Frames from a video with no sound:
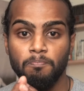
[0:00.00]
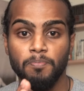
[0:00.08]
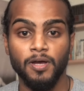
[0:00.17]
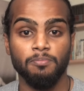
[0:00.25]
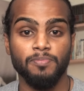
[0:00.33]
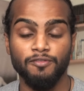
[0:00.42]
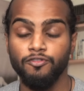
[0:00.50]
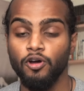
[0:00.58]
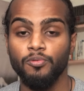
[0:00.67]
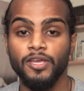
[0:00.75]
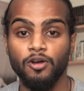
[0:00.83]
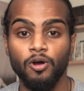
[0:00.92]
But
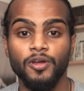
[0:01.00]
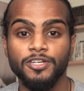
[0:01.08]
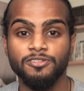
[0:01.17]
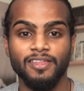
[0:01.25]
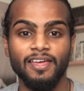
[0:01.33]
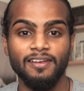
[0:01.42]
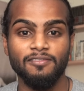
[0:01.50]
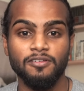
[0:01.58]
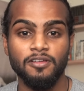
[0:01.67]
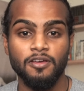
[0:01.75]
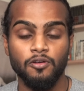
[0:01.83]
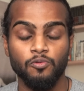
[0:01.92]
before we go into that,
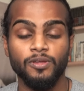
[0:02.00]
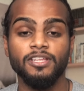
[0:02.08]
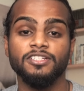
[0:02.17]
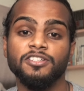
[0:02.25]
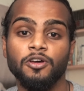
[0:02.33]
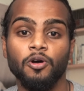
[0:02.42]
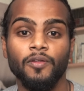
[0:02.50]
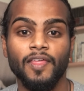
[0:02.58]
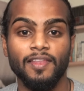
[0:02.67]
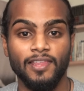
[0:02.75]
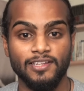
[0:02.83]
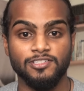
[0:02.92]
we need to know
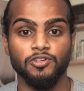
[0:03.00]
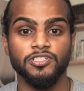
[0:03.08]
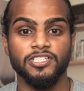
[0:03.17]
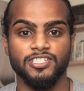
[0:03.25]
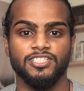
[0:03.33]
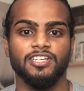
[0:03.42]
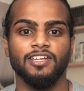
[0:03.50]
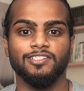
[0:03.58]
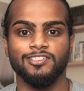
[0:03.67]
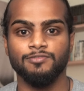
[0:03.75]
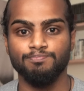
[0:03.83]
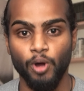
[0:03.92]
that there's no such thing
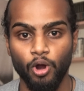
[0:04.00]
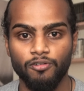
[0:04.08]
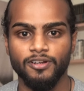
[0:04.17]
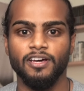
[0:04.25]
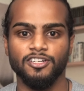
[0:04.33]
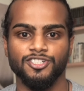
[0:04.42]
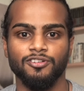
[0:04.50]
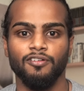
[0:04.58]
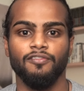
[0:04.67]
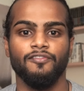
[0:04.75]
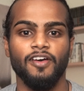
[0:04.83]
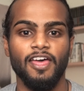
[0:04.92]
as spot reduction
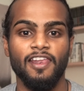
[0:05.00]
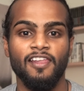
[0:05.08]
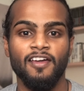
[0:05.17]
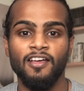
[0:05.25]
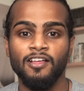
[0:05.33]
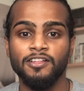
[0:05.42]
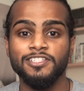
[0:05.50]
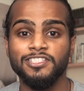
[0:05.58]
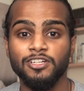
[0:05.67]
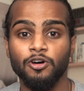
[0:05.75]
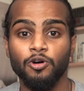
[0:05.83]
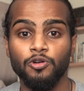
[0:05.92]
of fat.
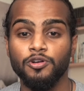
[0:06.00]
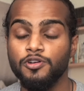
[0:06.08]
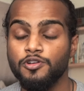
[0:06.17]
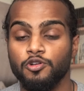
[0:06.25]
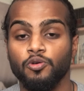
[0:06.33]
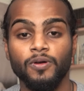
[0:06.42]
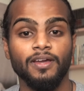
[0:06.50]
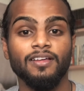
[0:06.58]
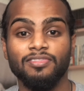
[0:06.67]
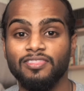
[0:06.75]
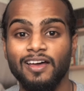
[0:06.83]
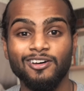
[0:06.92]
So doing
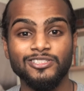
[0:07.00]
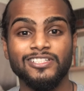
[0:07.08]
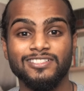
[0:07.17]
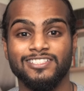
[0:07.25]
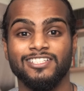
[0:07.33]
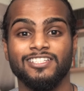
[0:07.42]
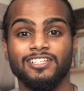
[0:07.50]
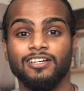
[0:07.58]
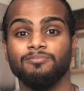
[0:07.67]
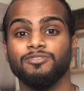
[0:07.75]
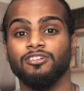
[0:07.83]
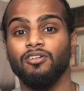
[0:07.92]
1,000
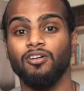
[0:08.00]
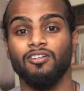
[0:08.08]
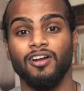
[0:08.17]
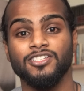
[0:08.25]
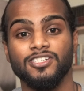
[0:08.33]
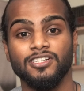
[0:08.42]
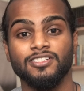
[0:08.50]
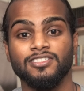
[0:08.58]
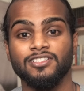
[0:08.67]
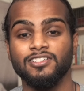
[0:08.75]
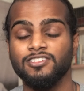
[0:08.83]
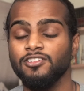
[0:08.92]
sit-ups or
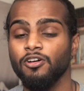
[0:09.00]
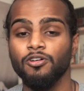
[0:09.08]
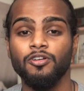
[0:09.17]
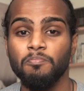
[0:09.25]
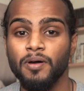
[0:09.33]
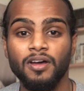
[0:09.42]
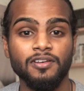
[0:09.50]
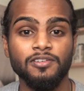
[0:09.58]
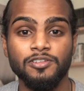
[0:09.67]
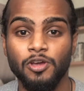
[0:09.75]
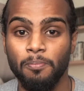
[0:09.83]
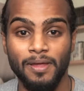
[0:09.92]
crunches, it's not going to burn
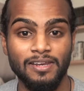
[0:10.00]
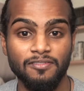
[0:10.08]
your belly